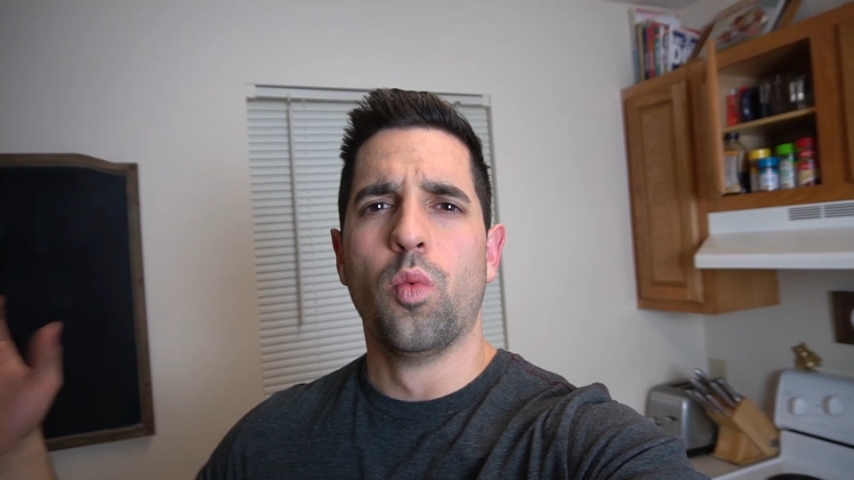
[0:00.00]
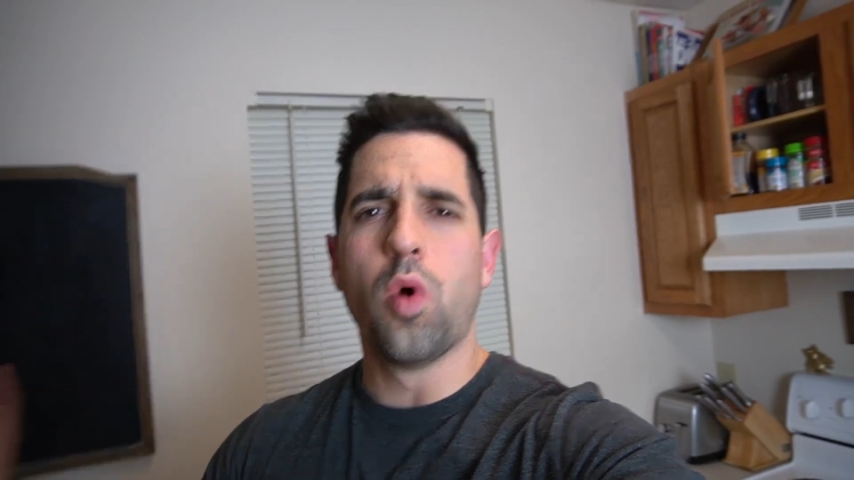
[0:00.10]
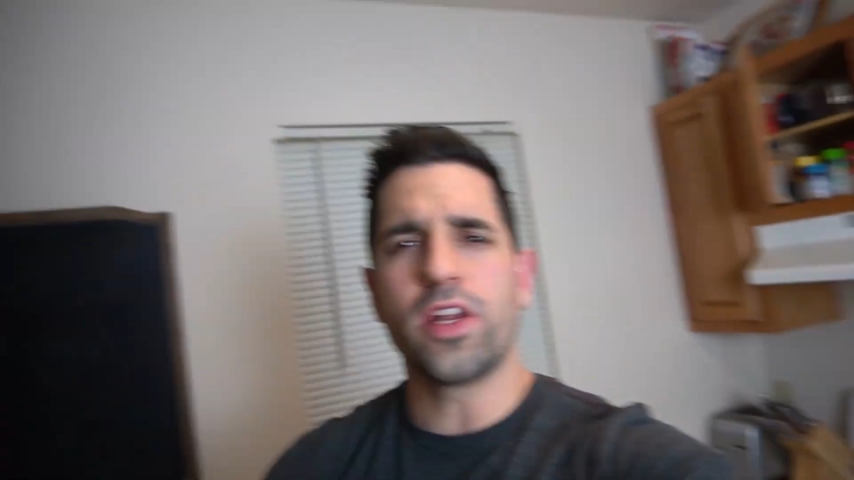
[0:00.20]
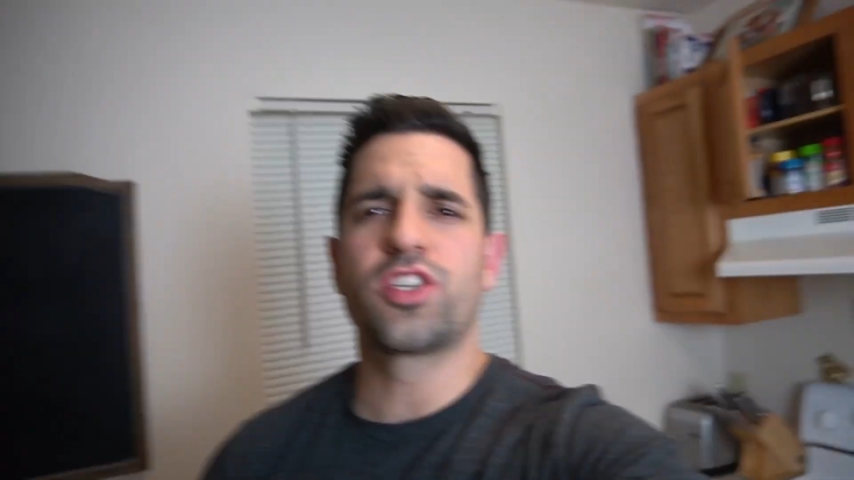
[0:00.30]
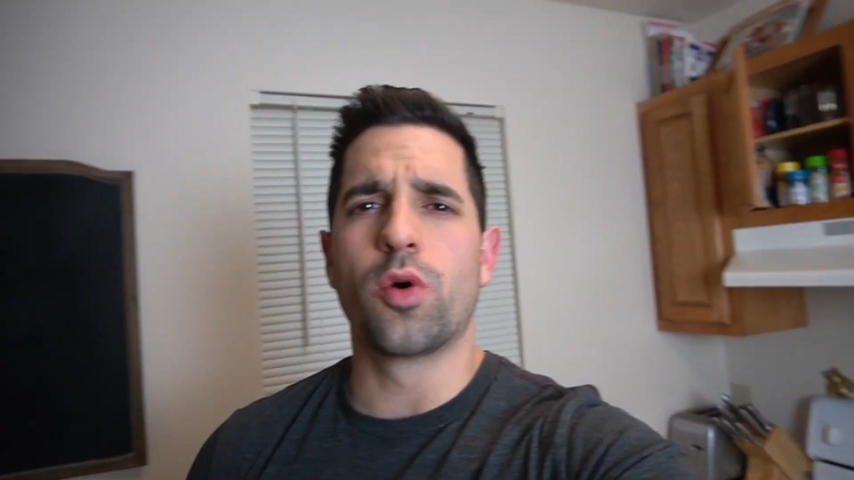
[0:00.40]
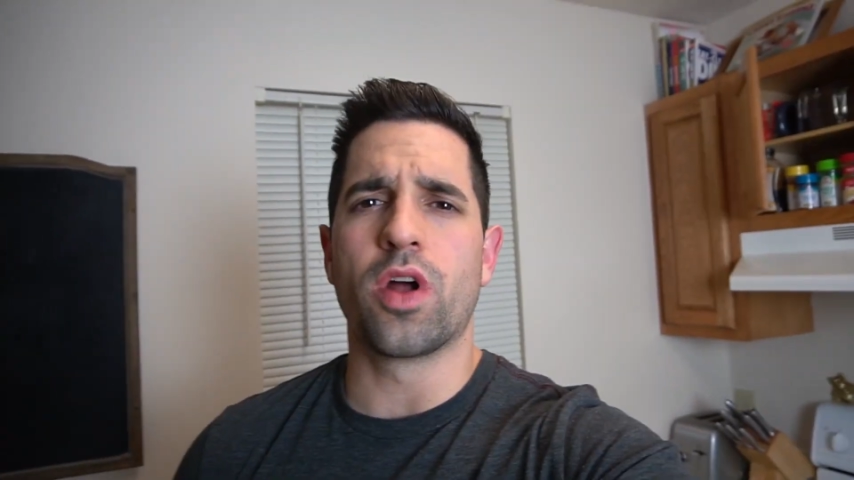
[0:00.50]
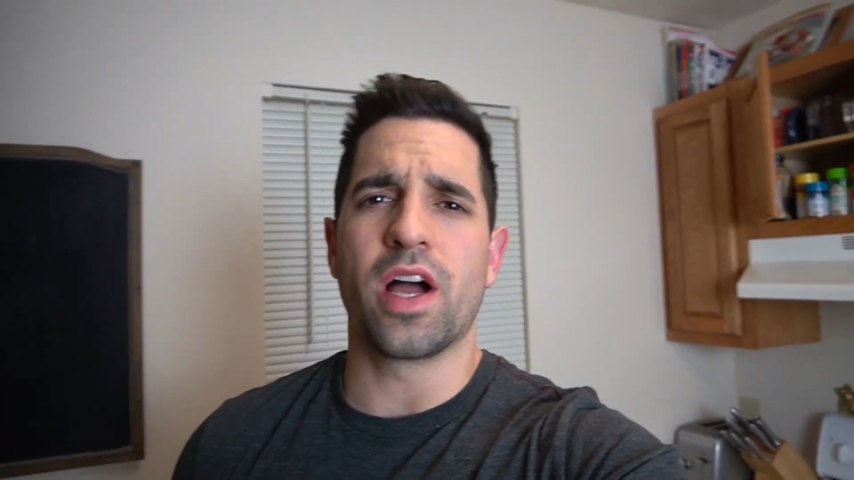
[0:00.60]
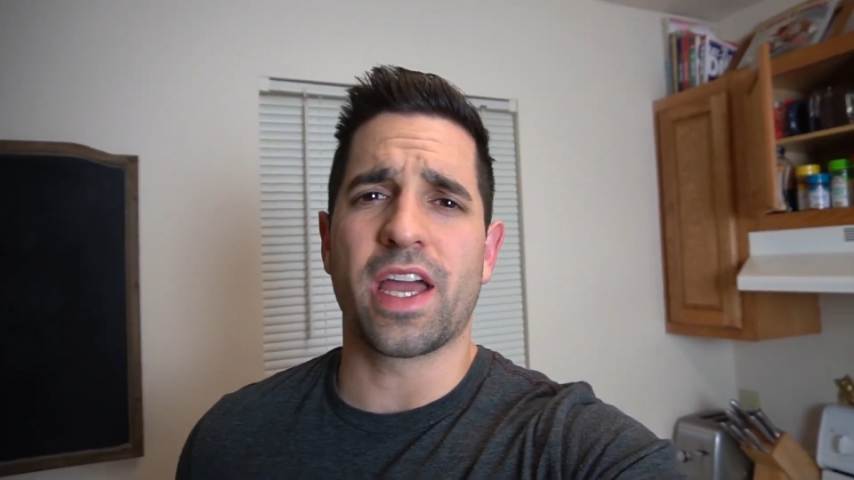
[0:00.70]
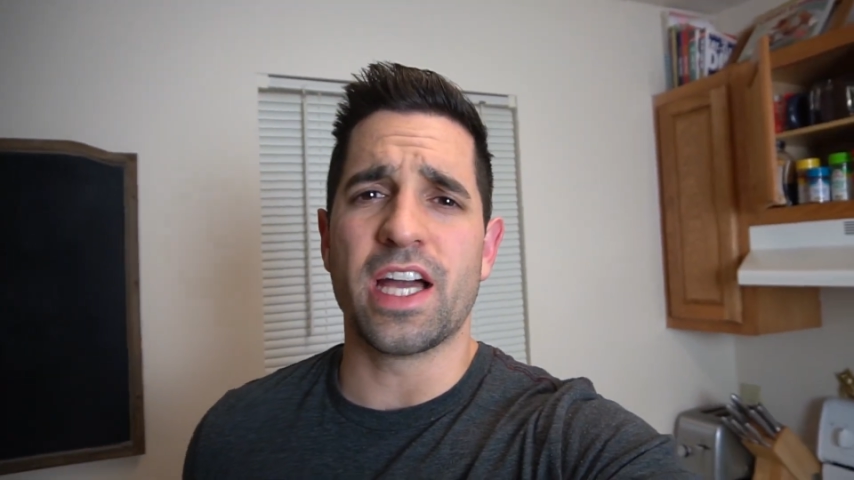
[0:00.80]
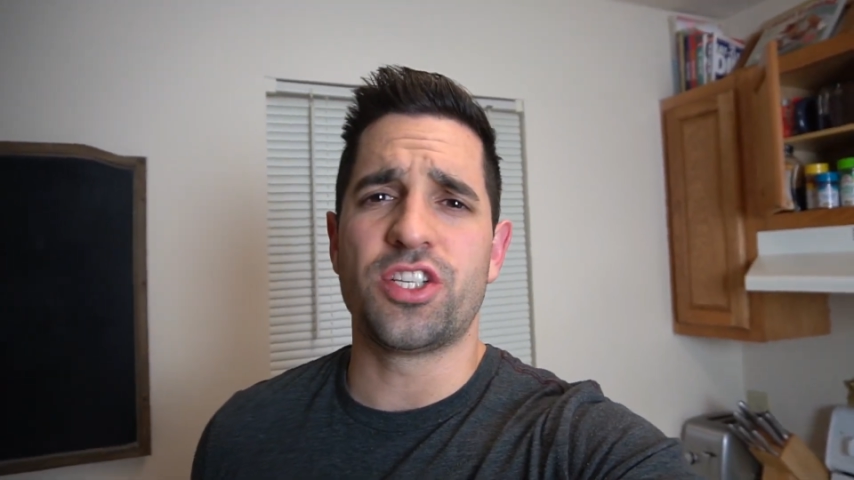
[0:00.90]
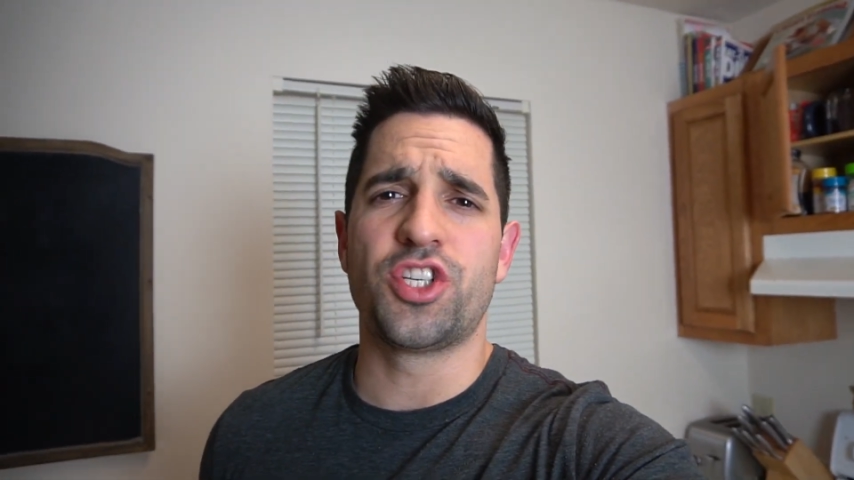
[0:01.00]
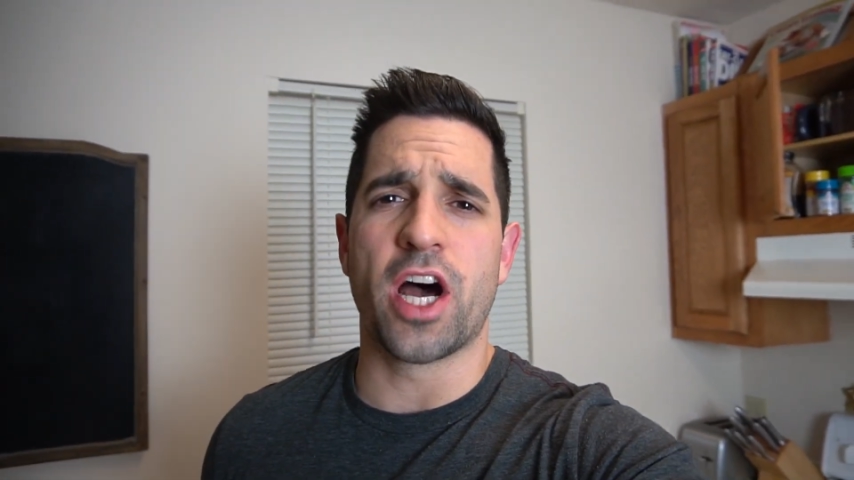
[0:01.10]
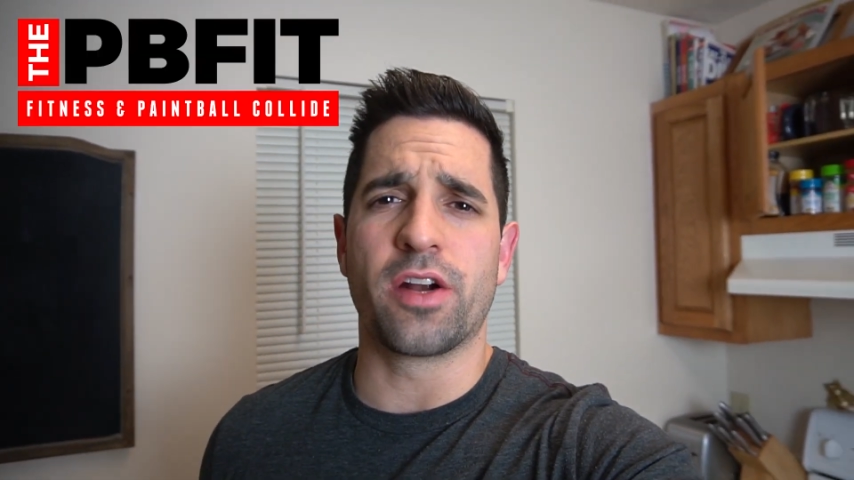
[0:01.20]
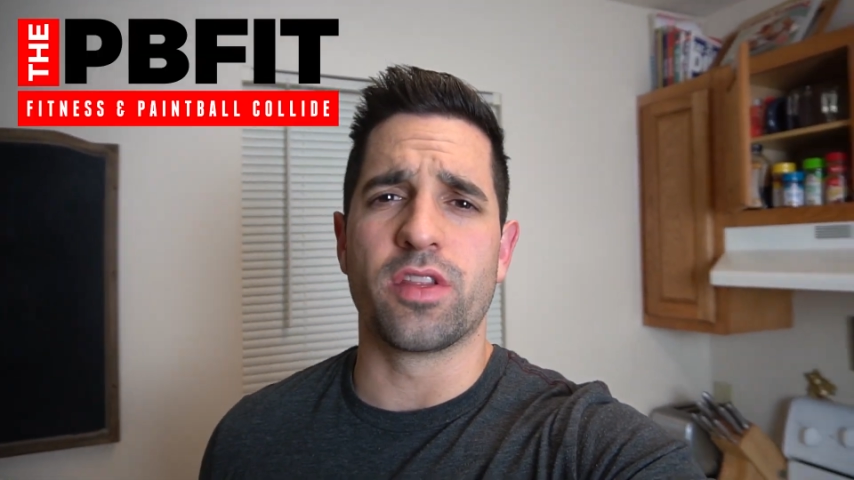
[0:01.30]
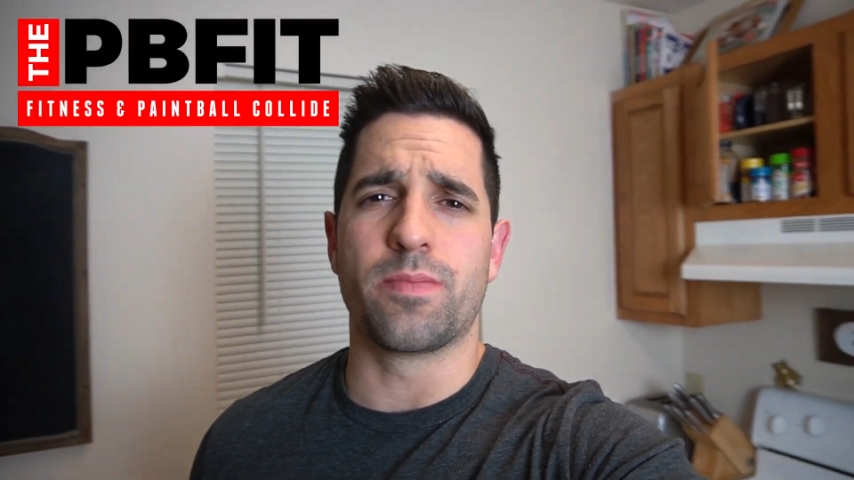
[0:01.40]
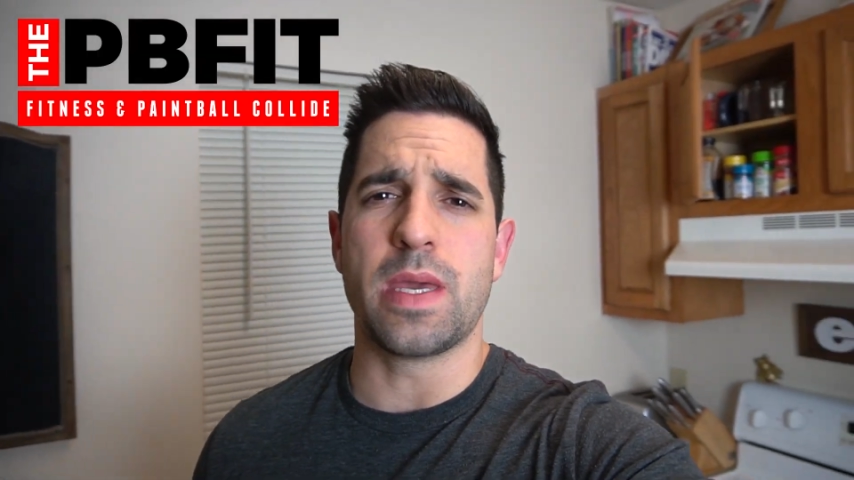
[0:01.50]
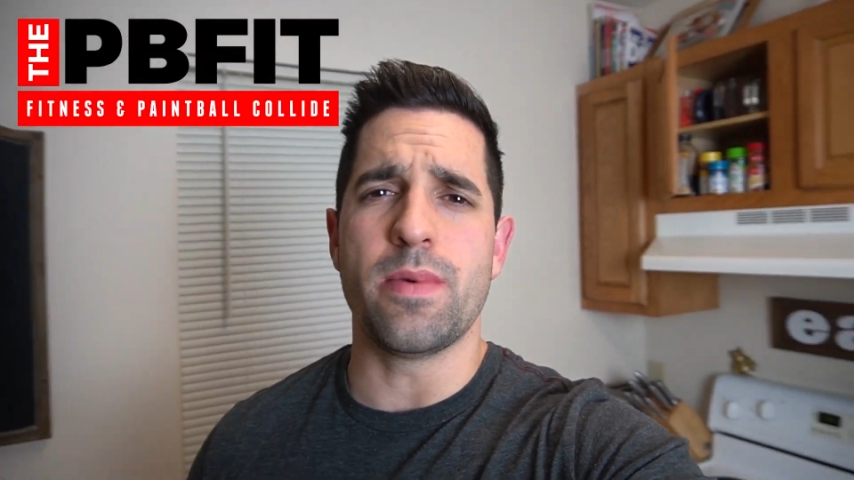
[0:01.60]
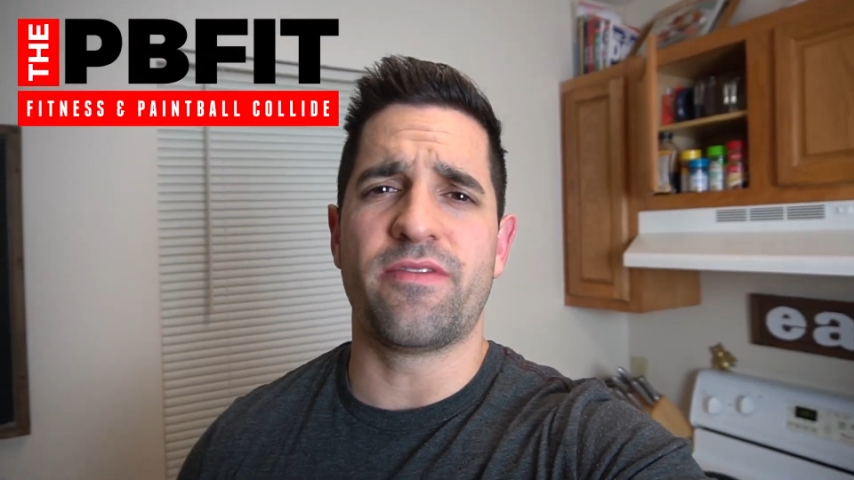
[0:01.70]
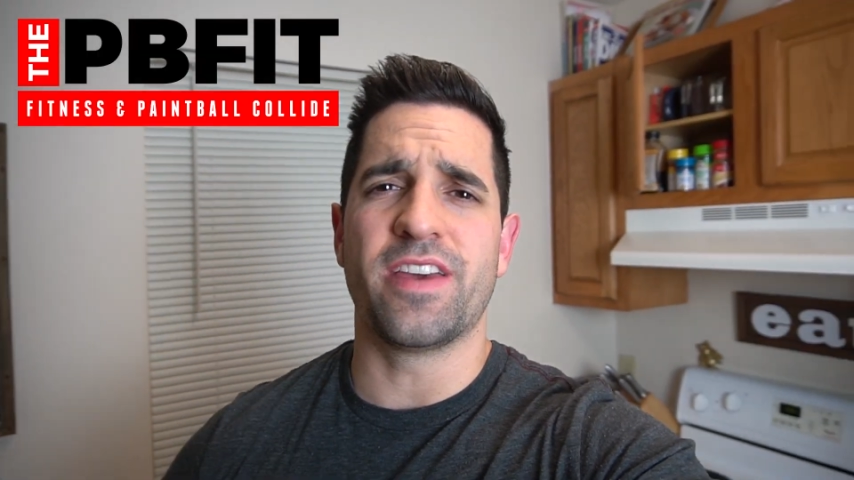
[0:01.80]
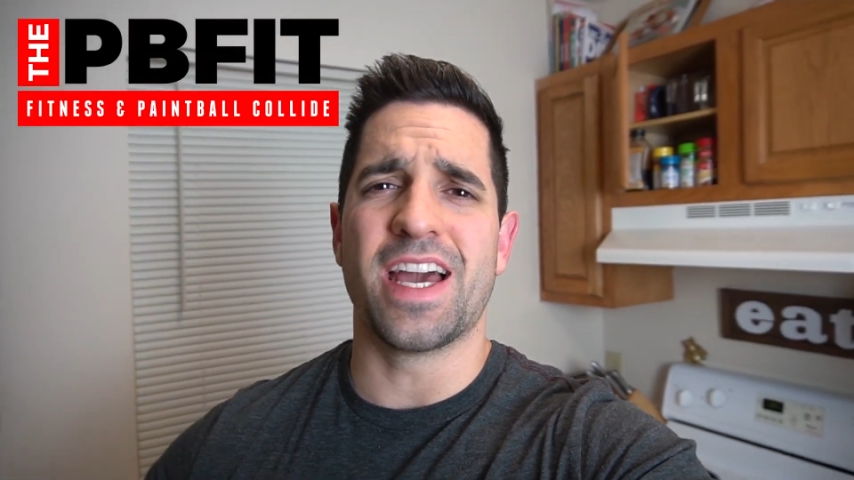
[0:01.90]
What is going on, guys? John here, the
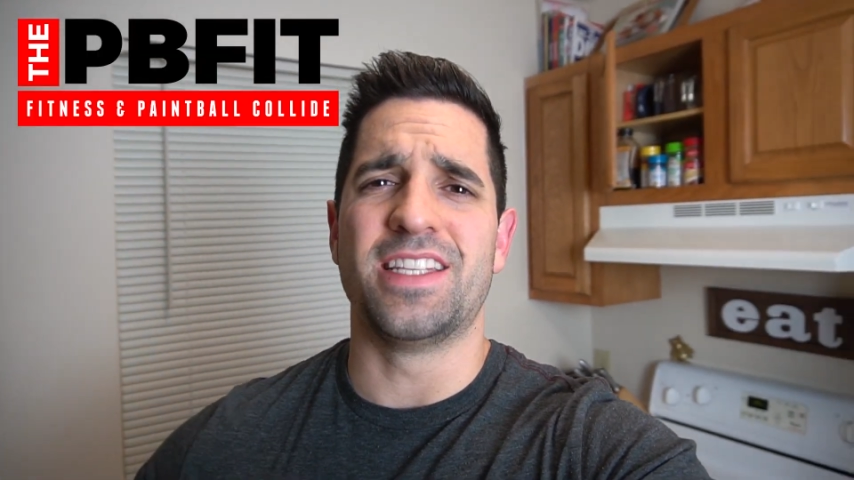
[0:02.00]
PBFit,